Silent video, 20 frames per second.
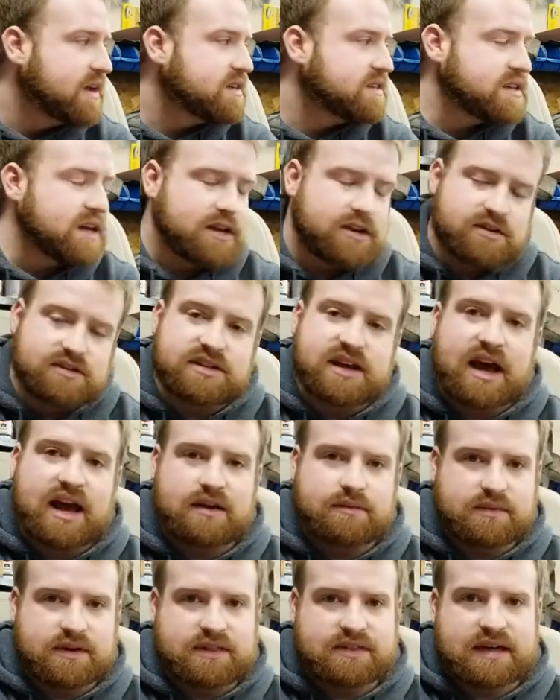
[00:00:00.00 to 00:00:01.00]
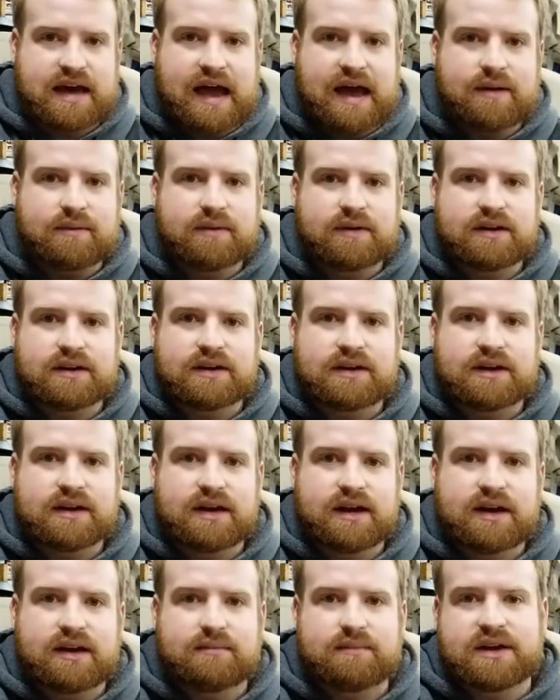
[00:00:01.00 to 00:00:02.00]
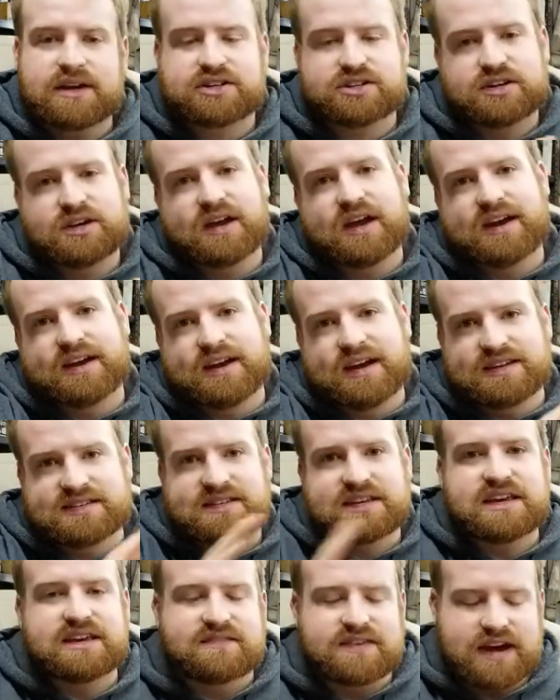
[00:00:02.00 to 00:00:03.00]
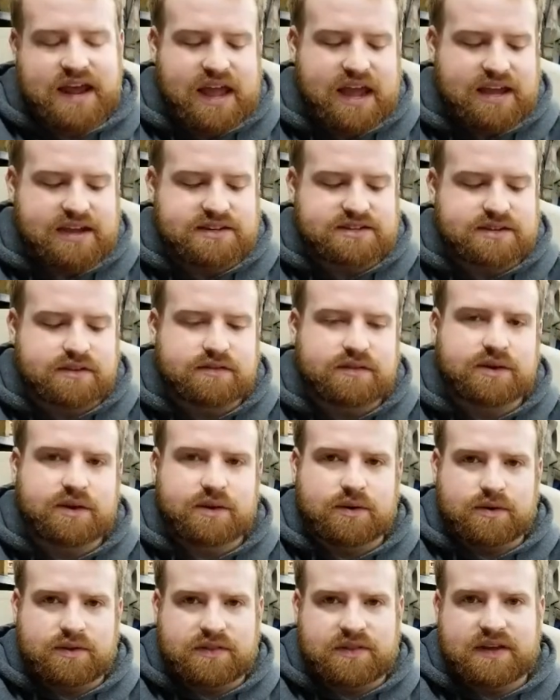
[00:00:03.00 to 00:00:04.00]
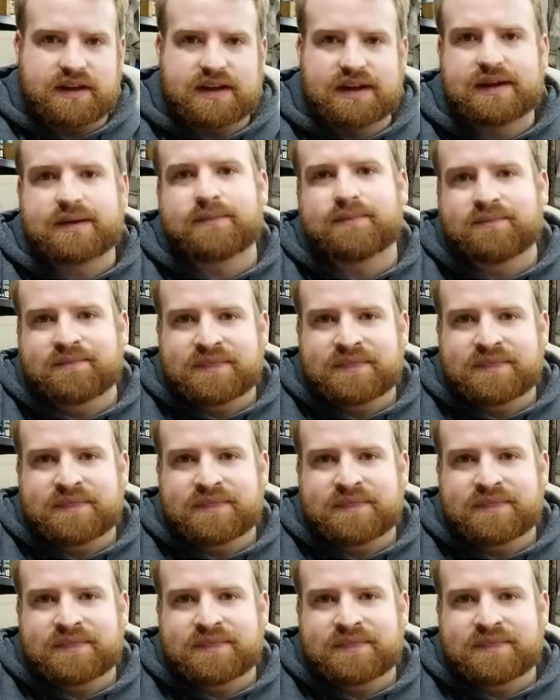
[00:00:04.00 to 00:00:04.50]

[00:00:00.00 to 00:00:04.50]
Take your time with that one. Um, make sure you got a nice even haze over the whole thing.